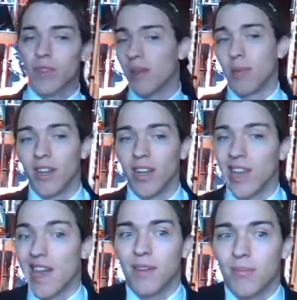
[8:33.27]
I'm gonna
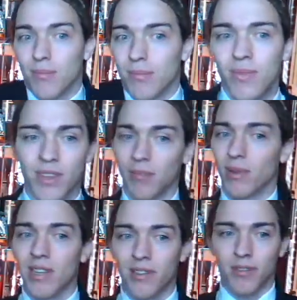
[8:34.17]
lack that
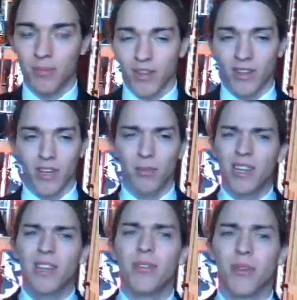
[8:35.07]
belief. I'm not gonna
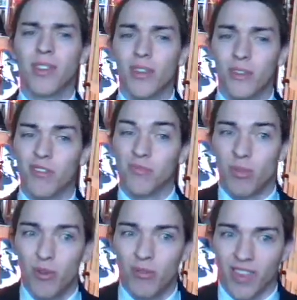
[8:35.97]
believe you until you've
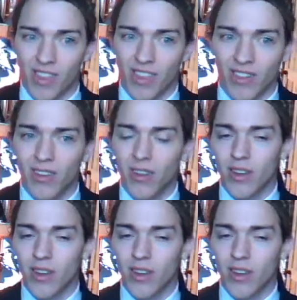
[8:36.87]
proven this.